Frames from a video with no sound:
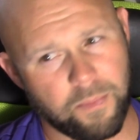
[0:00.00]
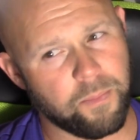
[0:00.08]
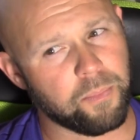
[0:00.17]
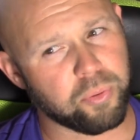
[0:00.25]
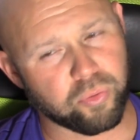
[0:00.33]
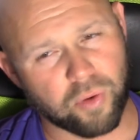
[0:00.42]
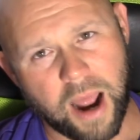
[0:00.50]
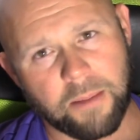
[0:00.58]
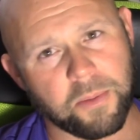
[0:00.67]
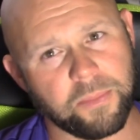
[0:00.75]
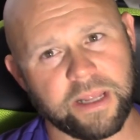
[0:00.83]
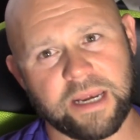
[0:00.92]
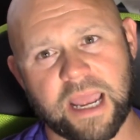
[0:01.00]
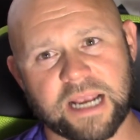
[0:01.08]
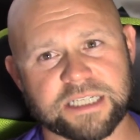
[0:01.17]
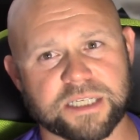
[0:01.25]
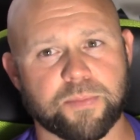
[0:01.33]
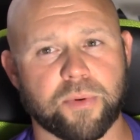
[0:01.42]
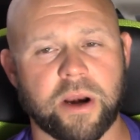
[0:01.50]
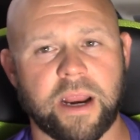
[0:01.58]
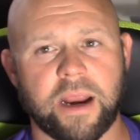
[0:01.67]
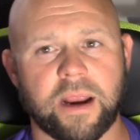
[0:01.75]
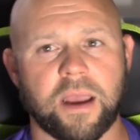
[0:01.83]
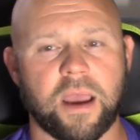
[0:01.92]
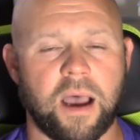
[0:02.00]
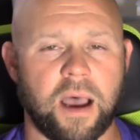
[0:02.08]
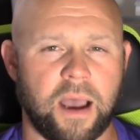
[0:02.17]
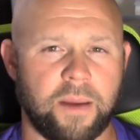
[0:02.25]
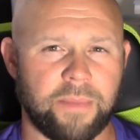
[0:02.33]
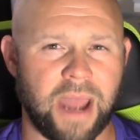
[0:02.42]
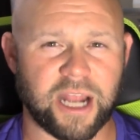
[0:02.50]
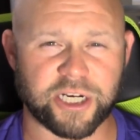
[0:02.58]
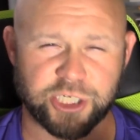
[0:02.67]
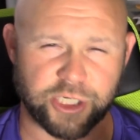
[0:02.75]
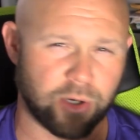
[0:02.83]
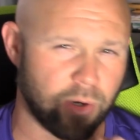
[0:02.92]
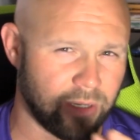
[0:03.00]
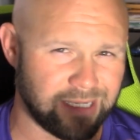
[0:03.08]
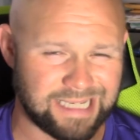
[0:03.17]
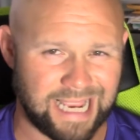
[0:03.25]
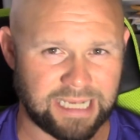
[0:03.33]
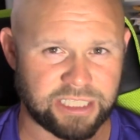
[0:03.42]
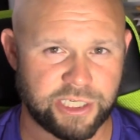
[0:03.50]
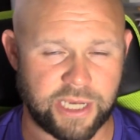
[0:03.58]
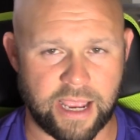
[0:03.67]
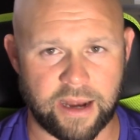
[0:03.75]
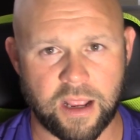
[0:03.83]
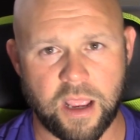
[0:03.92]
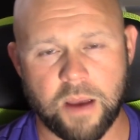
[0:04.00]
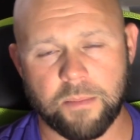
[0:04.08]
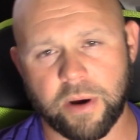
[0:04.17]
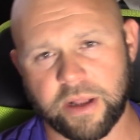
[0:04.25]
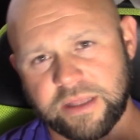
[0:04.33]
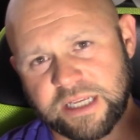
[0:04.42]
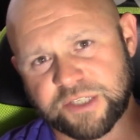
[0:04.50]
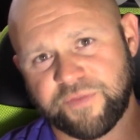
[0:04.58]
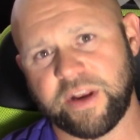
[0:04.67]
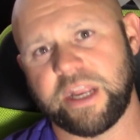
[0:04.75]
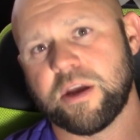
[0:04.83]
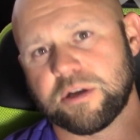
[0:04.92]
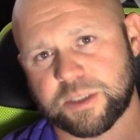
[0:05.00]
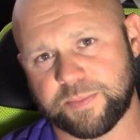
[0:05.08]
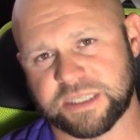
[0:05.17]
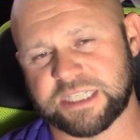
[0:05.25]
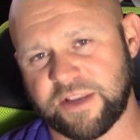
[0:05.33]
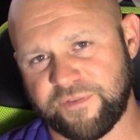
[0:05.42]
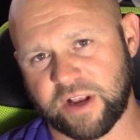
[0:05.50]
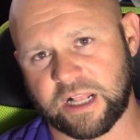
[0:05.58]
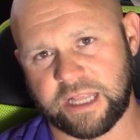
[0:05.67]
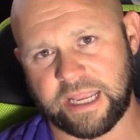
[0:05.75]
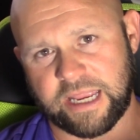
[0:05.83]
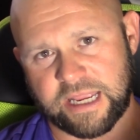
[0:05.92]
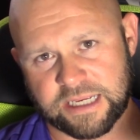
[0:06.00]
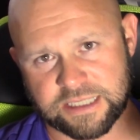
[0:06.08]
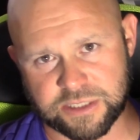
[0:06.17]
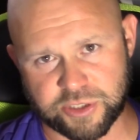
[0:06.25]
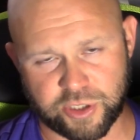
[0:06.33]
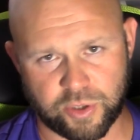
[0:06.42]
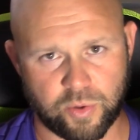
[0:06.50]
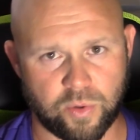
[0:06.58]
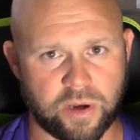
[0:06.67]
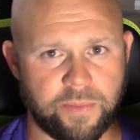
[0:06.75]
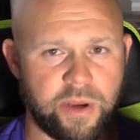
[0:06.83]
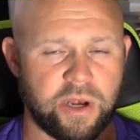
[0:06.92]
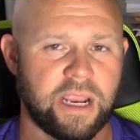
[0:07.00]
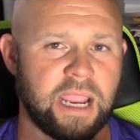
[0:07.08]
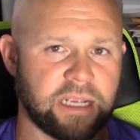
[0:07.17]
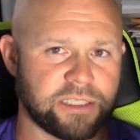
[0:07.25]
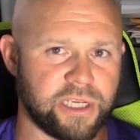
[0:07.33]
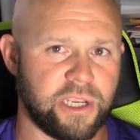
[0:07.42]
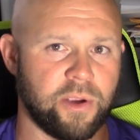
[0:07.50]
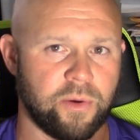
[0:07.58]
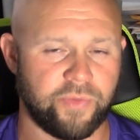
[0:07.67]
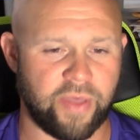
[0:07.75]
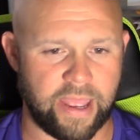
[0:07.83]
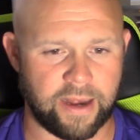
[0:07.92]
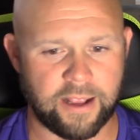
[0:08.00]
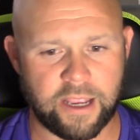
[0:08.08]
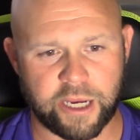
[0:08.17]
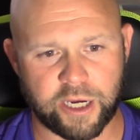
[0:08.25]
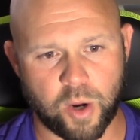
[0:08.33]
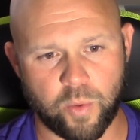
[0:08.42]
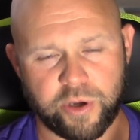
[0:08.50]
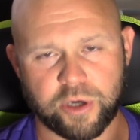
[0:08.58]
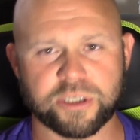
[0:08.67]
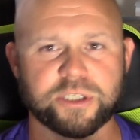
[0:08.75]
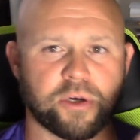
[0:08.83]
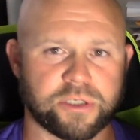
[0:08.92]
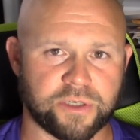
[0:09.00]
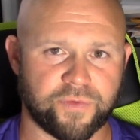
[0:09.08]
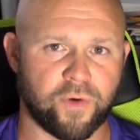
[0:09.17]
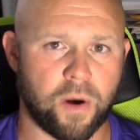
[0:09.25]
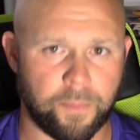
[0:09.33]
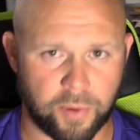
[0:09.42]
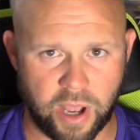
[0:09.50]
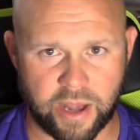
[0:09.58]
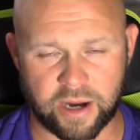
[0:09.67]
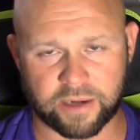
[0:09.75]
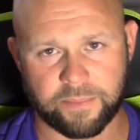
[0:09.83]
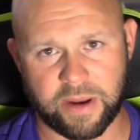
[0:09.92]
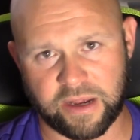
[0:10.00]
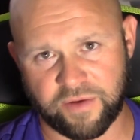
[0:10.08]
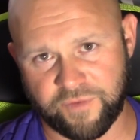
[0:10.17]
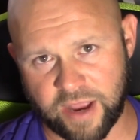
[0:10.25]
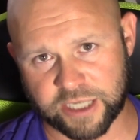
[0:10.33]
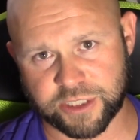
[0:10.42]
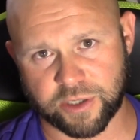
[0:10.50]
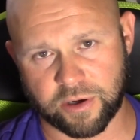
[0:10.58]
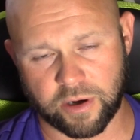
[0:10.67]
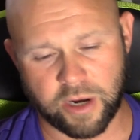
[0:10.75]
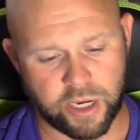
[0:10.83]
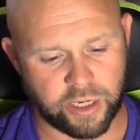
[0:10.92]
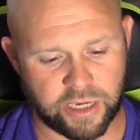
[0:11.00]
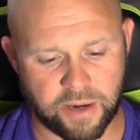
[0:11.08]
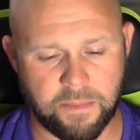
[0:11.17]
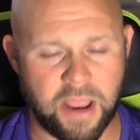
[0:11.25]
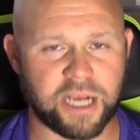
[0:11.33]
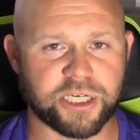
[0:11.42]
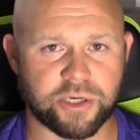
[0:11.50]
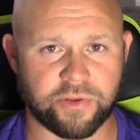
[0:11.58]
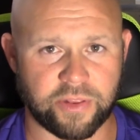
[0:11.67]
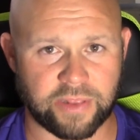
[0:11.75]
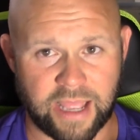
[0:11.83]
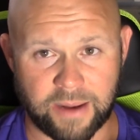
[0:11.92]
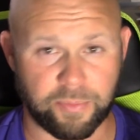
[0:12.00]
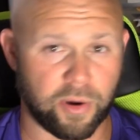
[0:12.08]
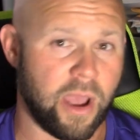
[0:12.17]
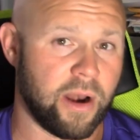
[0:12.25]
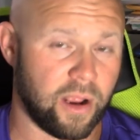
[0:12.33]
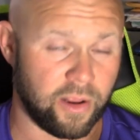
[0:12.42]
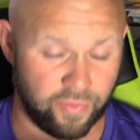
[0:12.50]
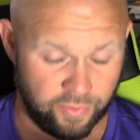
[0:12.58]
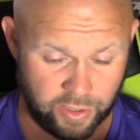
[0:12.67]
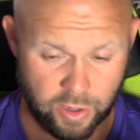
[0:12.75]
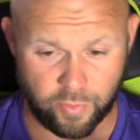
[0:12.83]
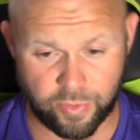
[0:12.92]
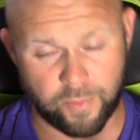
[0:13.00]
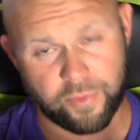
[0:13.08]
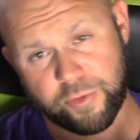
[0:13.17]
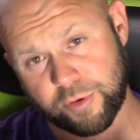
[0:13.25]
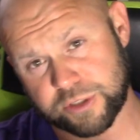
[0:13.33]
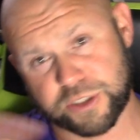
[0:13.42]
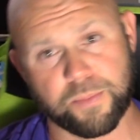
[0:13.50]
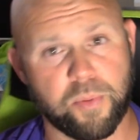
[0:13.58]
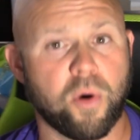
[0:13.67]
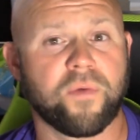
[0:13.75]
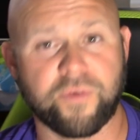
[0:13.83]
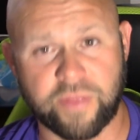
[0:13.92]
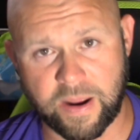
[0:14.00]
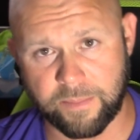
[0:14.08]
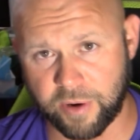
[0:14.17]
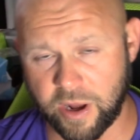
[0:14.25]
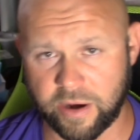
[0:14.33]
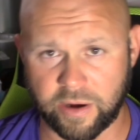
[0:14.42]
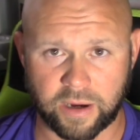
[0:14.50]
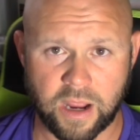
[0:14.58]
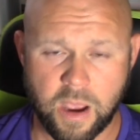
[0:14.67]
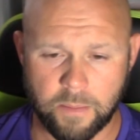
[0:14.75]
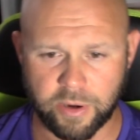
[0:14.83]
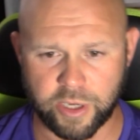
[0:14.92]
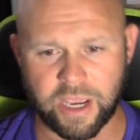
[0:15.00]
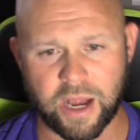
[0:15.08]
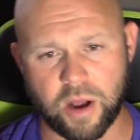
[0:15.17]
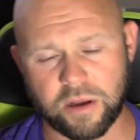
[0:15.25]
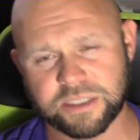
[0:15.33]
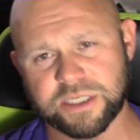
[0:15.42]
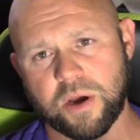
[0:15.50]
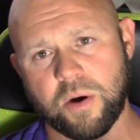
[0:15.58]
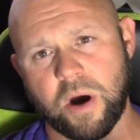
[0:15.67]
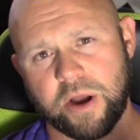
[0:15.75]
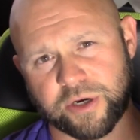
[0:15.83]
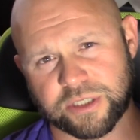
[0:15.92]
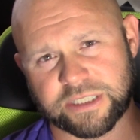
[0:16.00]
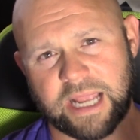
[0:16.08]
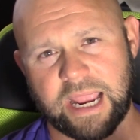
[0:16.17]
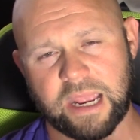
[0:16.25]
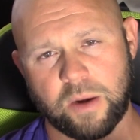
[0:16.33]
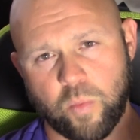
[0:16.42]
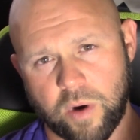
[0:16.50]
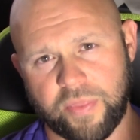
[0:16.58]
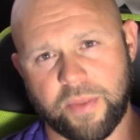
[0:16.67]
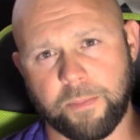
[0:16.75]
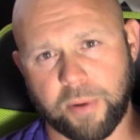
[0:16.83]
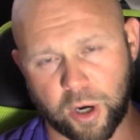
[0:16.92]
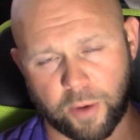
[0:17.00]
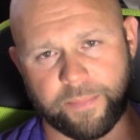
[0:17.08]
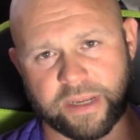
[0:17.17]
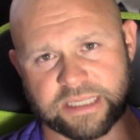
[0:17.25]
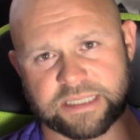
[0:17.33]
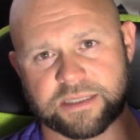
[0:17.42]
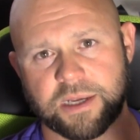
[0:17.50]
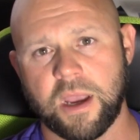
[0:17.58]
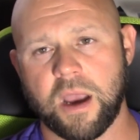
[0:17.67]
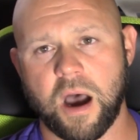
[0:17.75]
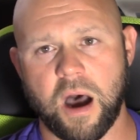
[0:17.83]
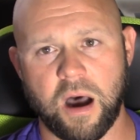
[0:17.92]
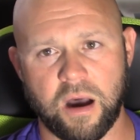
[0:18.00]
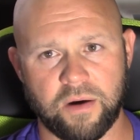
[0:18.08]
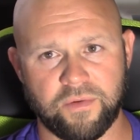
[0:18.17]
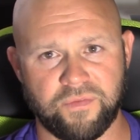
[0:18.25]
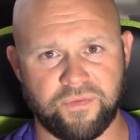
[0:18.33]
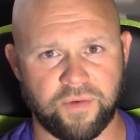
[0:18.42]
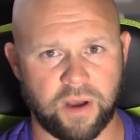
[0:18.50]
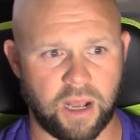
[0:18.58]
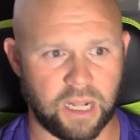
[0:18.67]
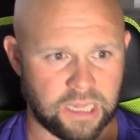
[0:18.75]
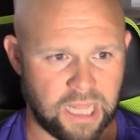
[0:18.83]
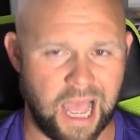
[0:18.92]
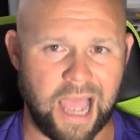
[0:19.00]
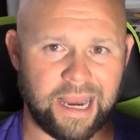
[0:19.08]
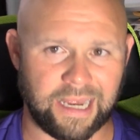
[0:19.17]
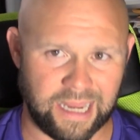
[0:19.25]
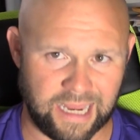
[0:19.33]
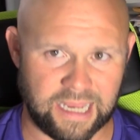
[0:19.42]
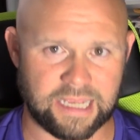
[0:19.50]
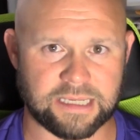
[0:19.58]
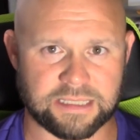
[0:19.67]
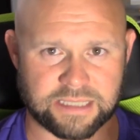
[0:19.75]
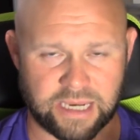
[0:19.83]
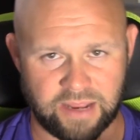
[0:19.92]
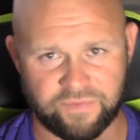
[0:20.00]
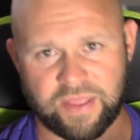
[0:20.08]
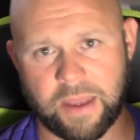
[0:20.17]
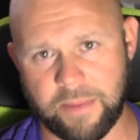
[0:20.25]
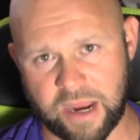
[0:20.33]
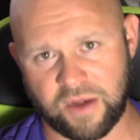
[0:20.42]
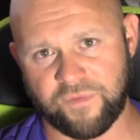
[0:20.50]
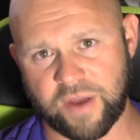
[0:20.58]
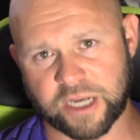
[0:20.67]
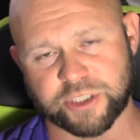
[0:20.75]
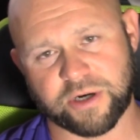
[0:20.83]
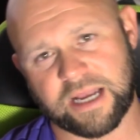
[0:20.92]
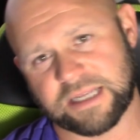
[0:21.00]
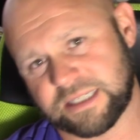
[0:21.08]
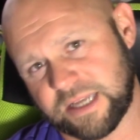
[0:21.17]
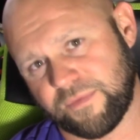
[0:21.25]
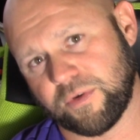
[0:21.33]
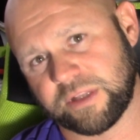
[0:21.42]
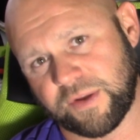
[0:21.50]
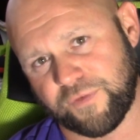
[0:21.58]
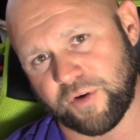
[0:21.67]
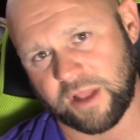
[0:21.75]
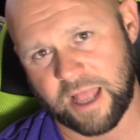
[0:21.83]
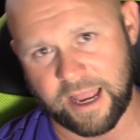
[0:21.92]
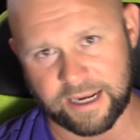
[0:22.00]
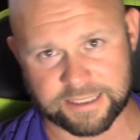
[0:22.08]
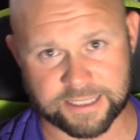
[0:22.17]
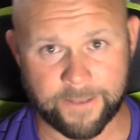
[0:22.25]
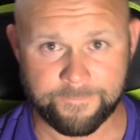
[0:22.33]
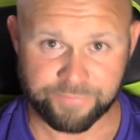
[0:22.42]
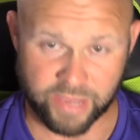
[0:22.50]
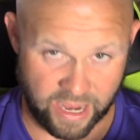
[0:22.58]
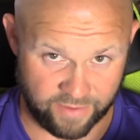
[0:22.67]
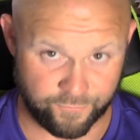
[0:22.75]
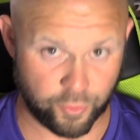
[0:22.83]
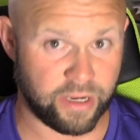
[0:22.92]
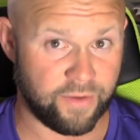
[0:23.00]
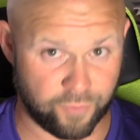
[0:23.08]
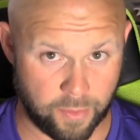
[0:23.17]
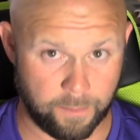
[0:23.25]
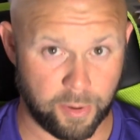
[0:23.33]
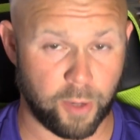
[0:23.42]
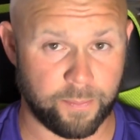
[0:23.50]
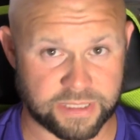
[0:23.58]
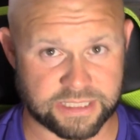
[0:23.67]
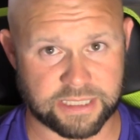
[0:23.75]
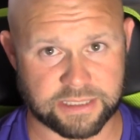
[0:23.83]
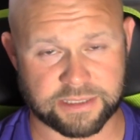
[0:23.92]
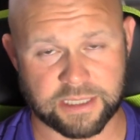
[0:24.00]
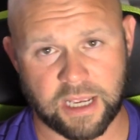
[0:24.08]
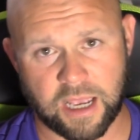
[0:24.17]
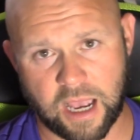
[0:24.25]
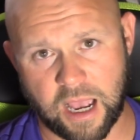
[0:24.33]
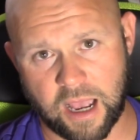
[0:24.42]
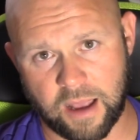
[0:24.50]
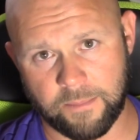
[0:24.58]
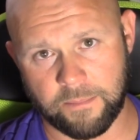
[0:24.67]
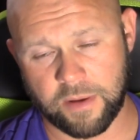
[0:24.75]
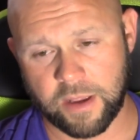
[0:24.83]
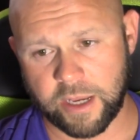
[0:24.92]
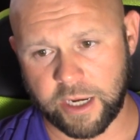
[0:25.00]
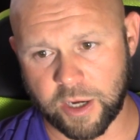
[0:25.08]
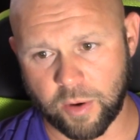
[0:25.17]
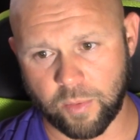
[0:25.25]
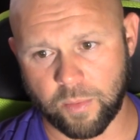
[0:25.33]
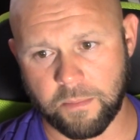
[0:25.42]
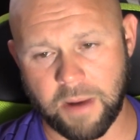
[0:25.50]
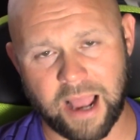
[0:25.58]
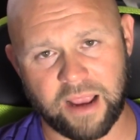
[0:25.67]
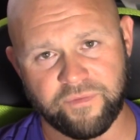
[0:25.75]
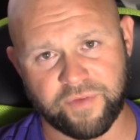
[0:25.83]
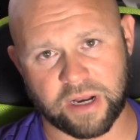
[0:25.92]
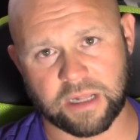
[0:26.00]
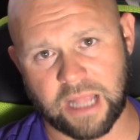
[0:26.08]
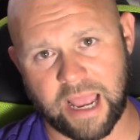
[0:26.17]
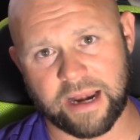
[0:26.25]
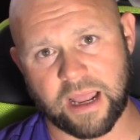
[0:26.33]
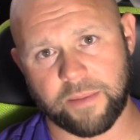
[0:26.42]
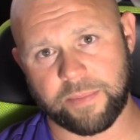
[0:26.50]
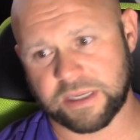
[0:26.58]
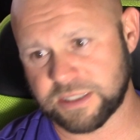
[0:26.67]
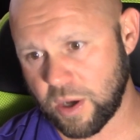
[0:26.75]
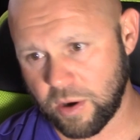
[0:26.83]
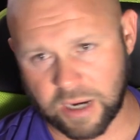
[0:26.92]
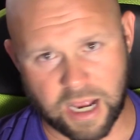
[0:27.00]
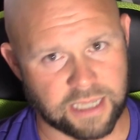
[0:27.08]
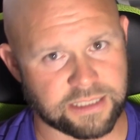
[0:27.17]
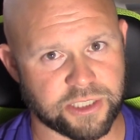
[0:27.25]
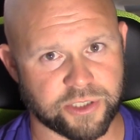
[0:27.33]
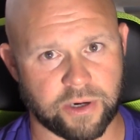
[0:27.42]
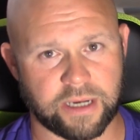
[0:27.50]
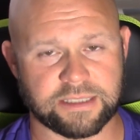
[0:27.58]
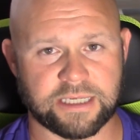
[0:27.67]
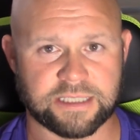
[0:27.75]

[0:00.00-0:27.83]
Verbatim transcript: Probably next spring. Not sure on dates yet, but this video specifically is to communicate to you that, you know, when you're searching for a product manufacturer, you need to make sure that that product, you know, there's support for that product, but you got to also understand what the purpose of a line is, and if that manufacturer has several different lines and for different purposes. You know, my Infinite lineup is all concentrates.